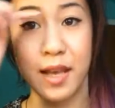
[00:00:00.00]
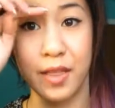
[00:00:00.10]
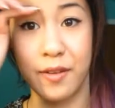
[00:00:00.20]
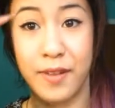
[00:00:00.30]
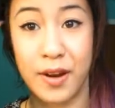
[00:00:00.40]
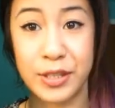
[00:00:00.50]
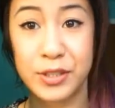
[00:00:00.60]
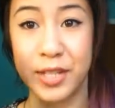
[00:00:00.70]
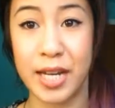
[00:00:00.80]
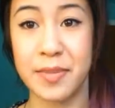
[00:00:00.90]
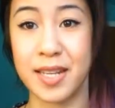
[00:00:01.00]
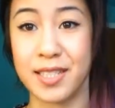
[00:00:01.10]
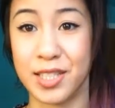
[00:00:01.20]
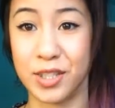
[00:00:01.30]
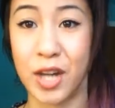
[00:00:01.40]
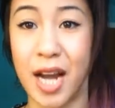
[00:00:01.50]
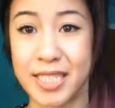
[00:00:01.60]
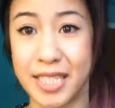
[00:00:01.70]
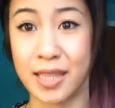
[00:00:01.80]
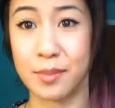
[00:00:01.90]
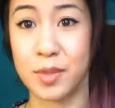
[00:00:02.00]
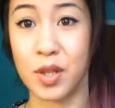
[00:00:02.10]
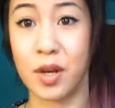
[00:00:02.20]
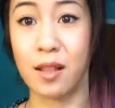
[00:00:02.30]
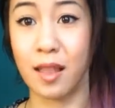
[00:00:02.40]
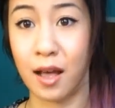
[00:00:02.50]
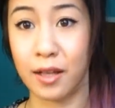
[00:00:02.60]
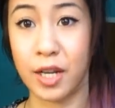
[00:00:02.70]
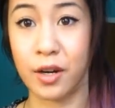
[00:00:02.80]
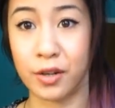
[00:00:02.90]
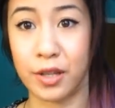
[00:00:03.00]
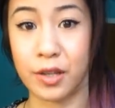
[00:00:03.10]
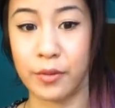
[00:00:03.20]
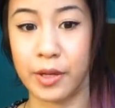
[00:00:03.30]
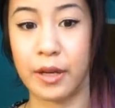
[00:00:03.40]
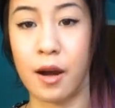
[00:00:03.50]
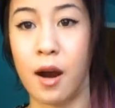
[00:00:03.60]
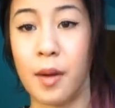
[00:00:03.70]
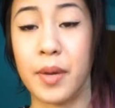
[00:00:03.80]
they're very straight because they're trying to get them to look a lot younger than they really are.